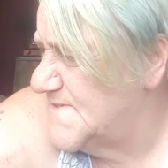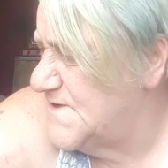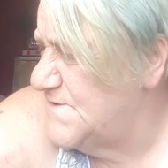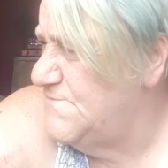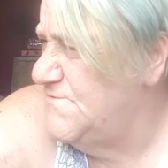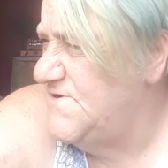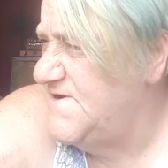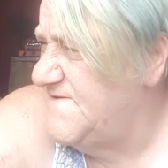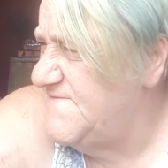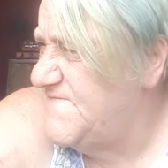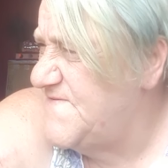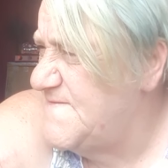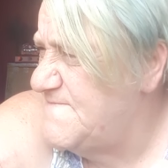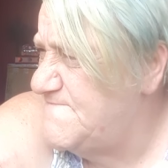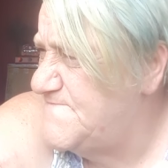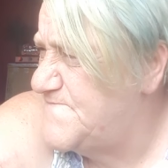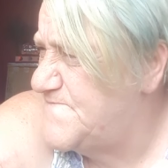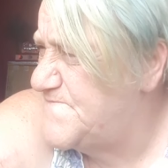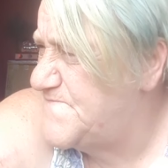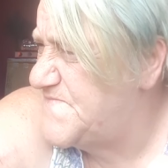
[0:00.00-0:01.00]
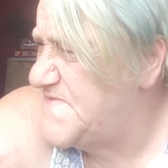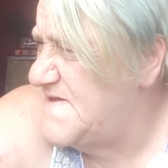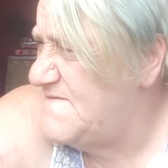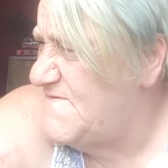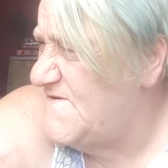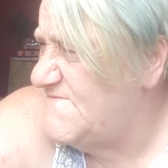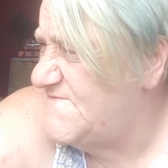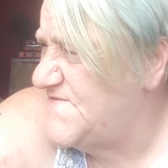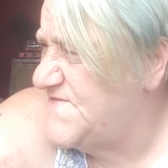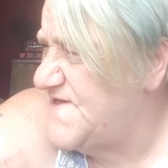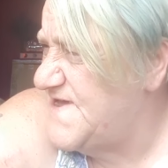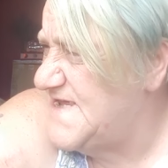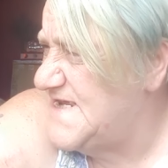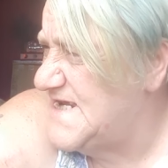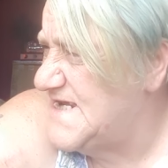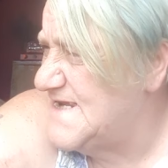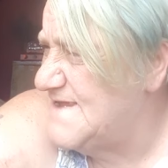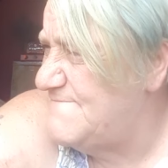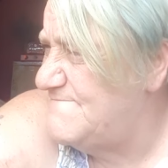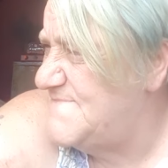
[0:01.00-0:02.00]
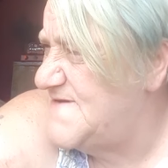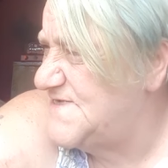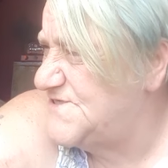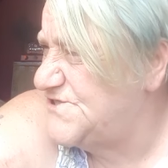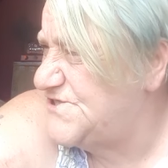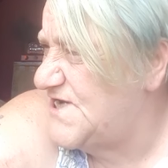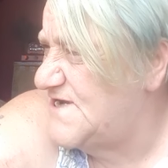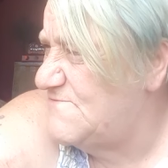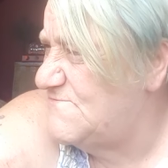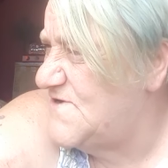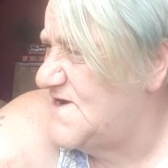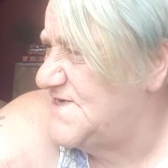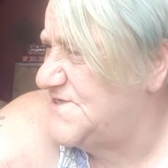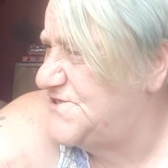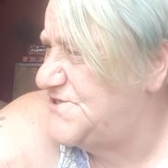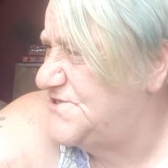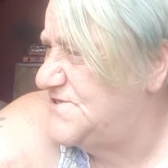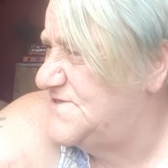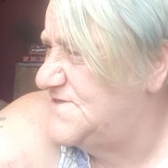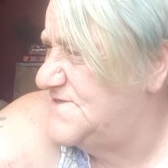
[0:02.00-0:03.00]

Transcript: All wonder if them, them over there will admit Jet Wish.